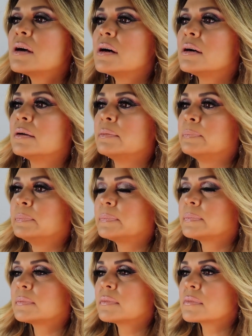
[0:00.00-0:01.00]
when
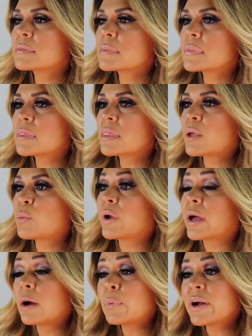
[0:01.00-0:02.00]

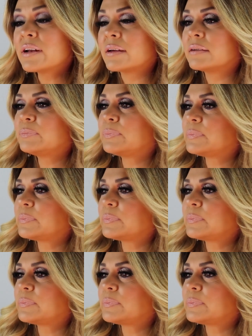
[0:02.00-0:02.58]
I got pregnant,